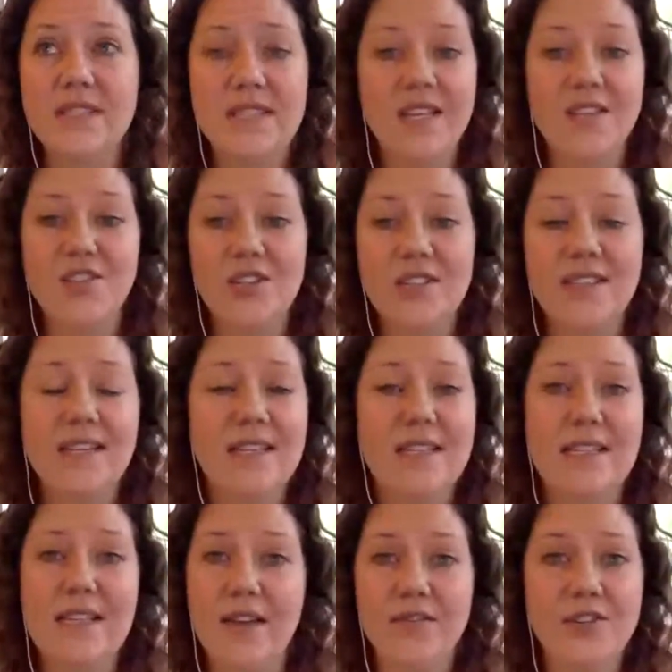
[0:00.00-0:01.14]
say just that
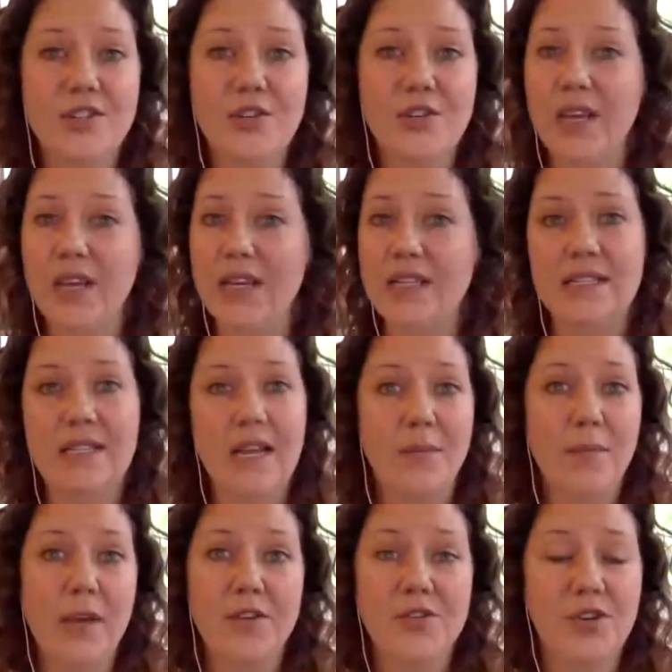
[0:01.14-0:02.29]
it's never too late to set a
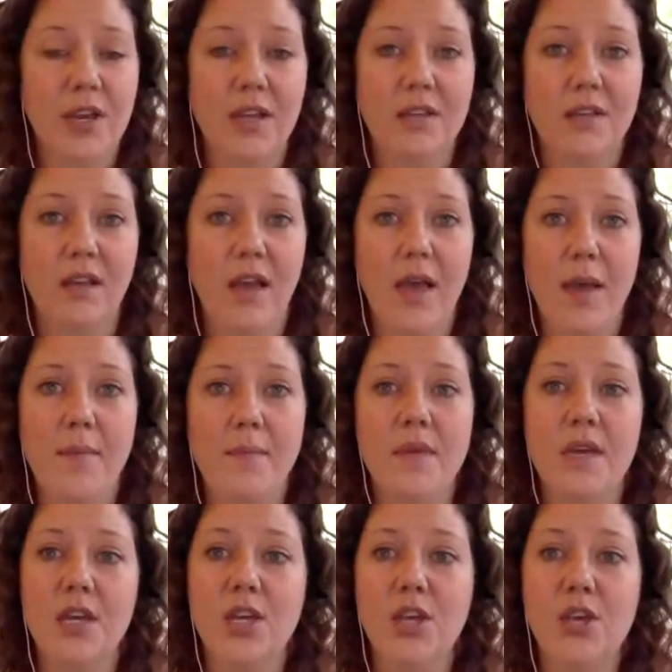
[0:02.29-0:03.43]
boundary.
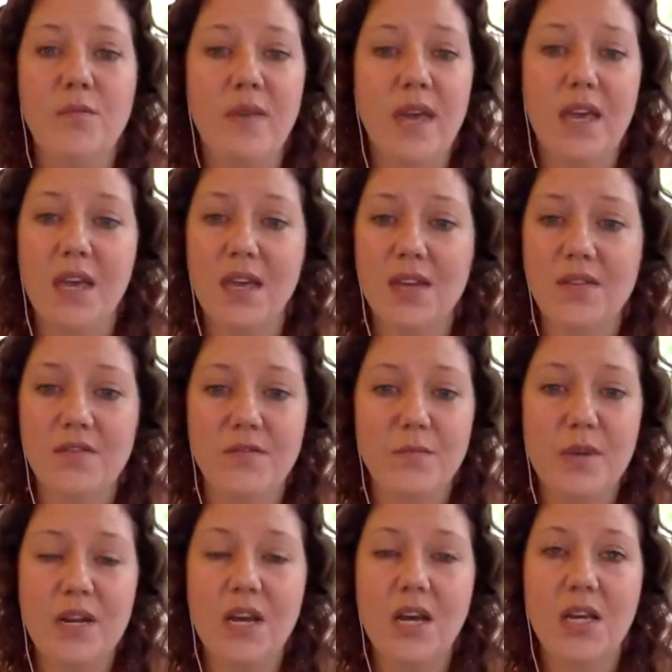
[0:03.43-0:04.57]
You may have
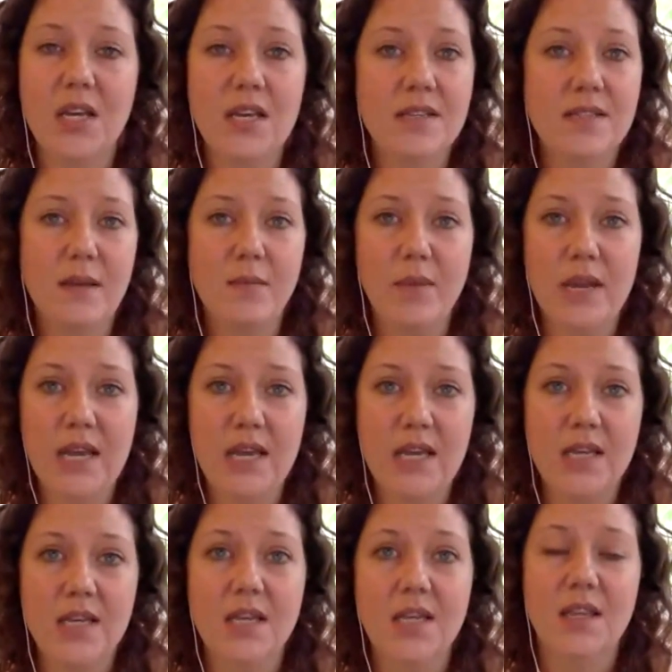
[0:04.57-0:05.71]
been hugging
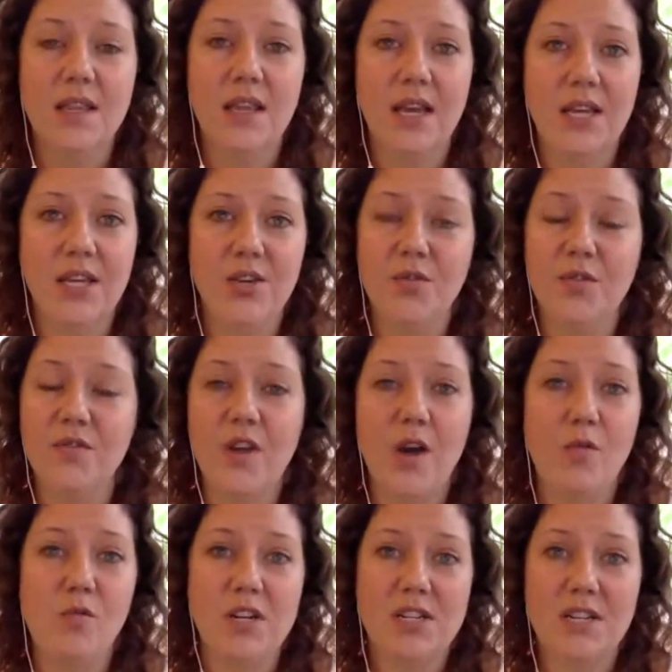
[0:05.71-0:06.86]
somebody that you have
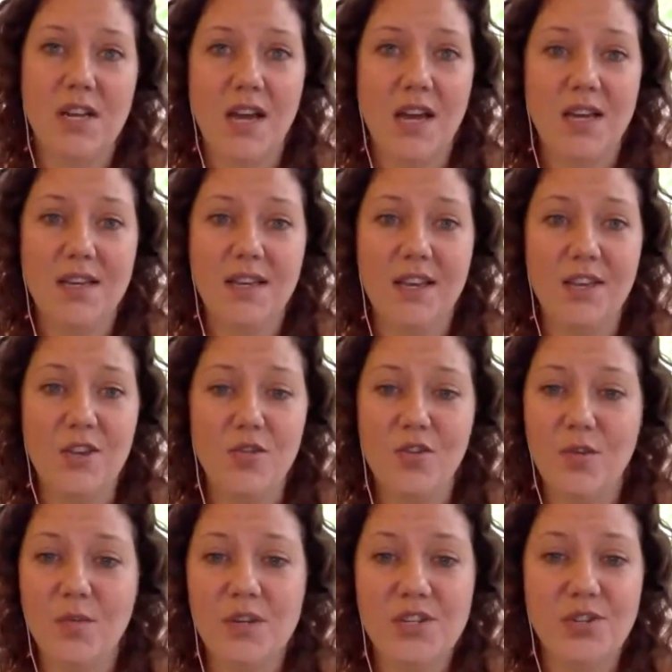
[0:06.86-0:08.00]
not wanted to hug, and you
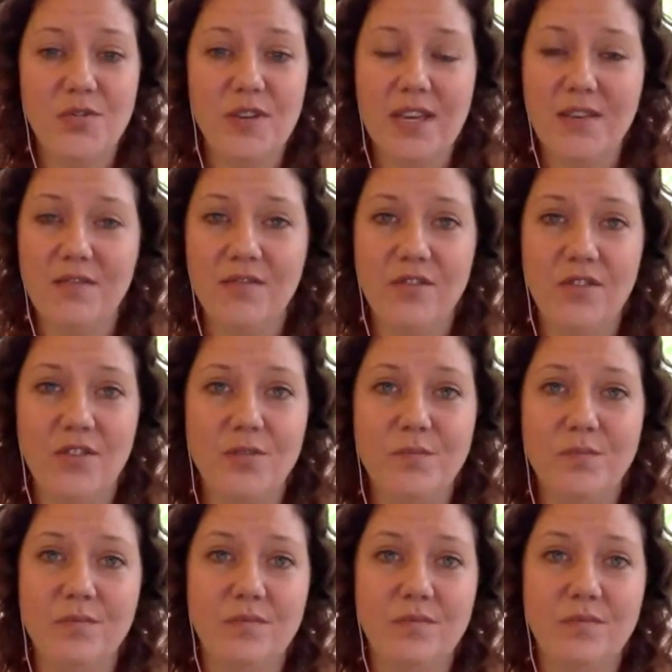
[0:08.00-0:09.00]
could have been doing it for